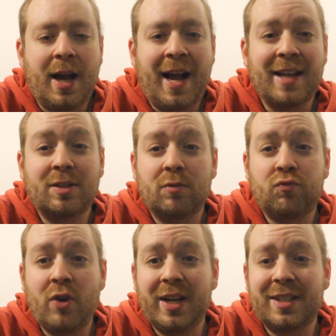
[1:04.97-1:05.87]
And
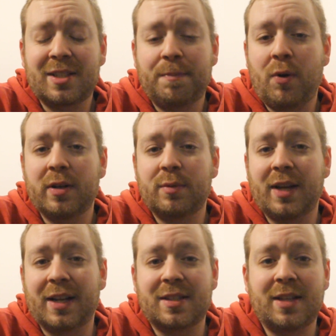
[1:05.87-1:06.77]
really disappointed
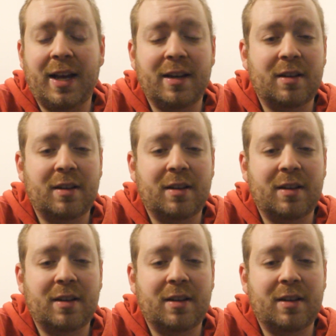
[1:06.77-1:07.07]
with that today.